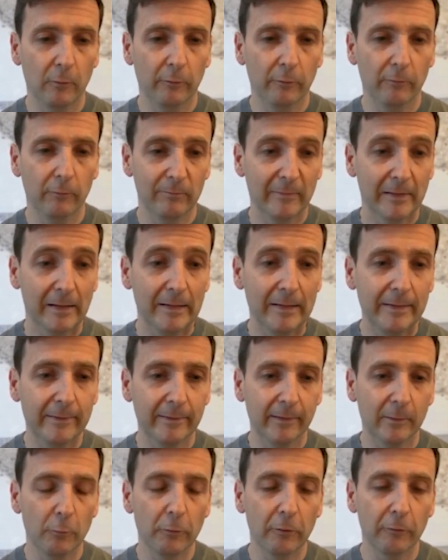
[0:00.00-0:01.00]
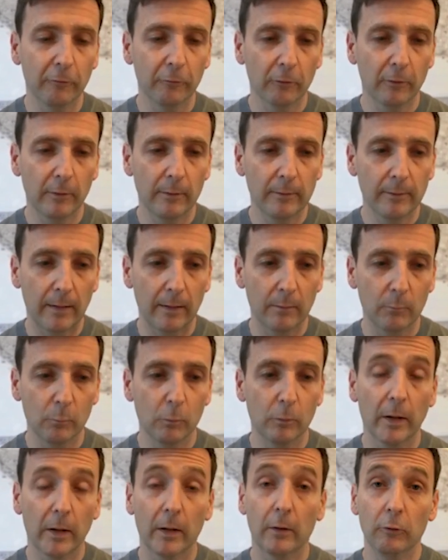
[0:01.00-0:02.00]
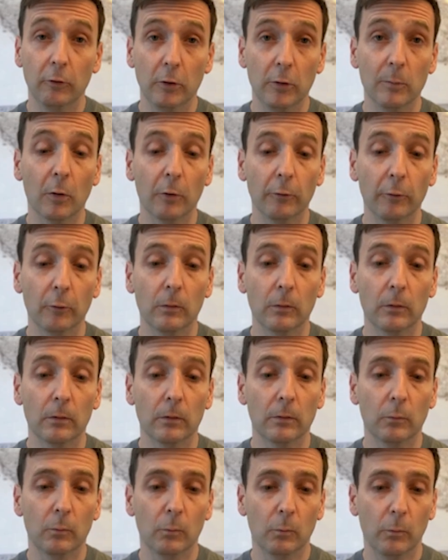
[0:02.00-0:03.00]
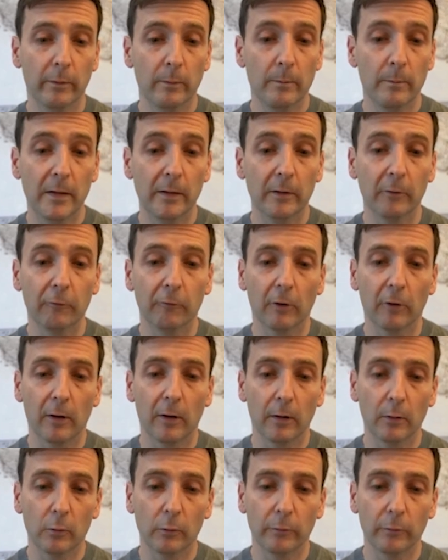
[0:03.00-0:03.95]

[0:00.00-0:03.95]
deleting or destroying that. We'll get a new model with 1 million triangles.